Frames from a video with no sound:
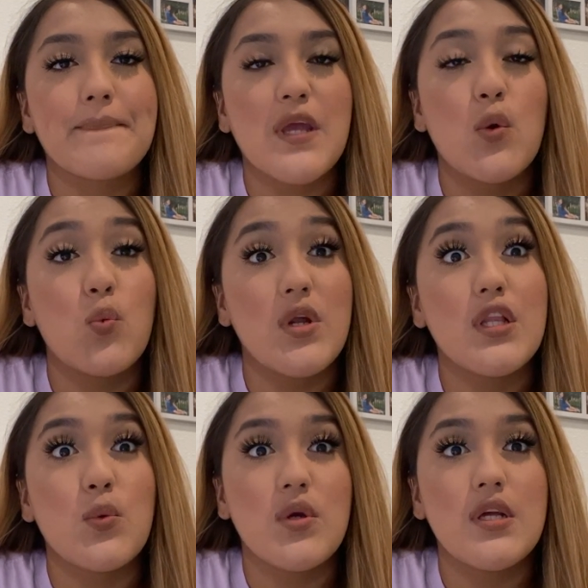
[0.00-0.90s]

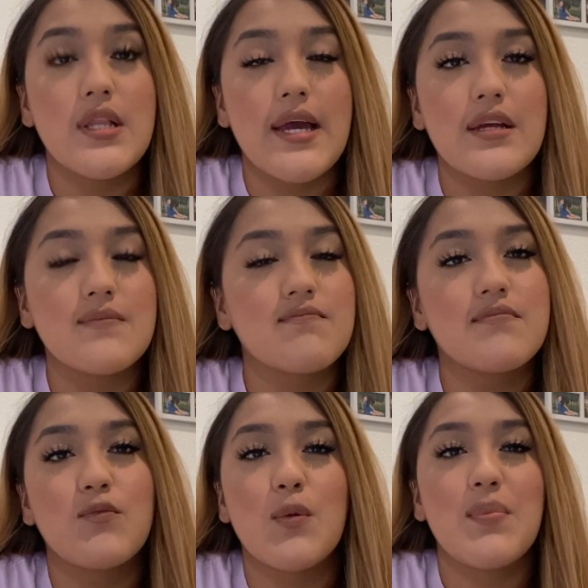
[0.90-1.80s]
really like
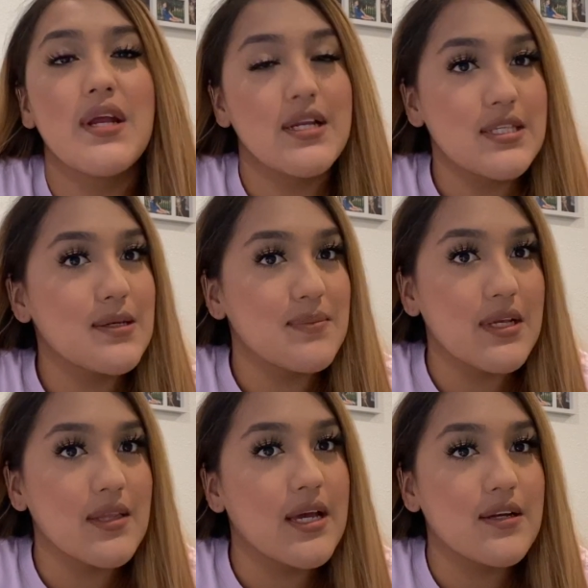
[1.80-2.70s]
repeated
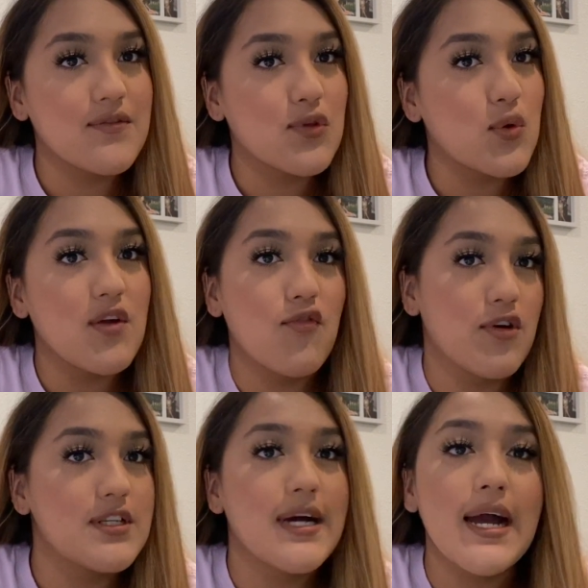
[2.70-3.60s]
something like
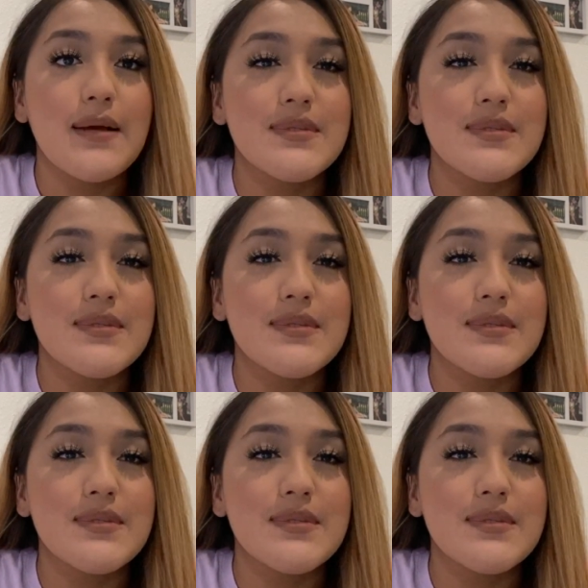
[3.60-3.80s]
3-4 times,